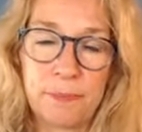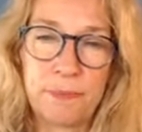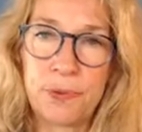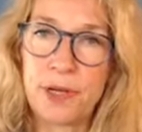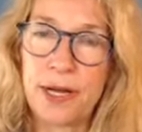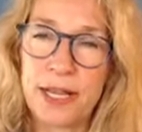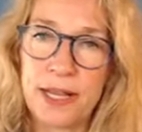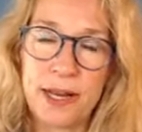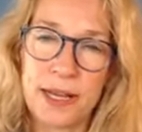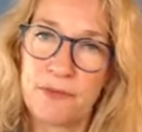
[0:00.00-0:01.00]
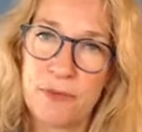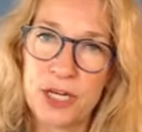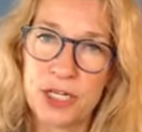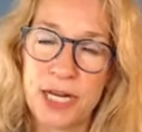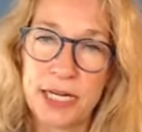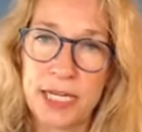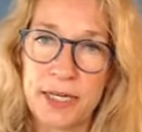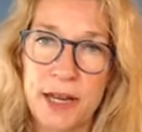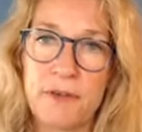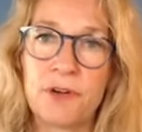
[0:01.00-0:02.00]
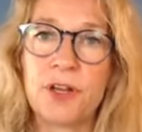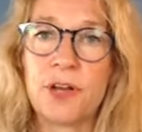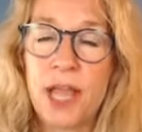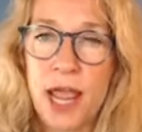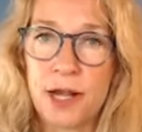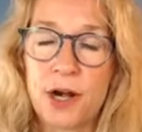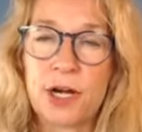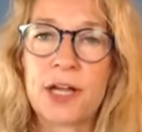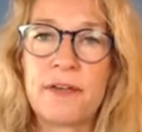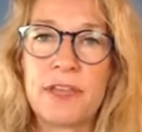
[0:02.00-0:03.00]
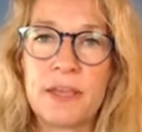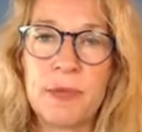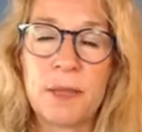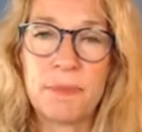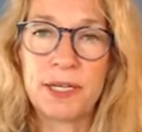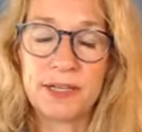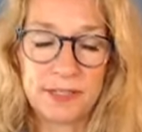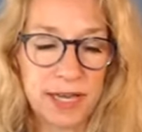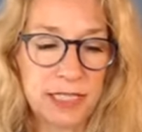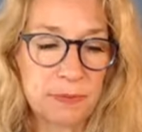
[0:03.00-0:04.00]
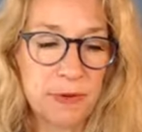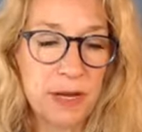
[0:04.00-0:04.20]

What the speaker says: put any information I need in Evernote, and archive the email, because it's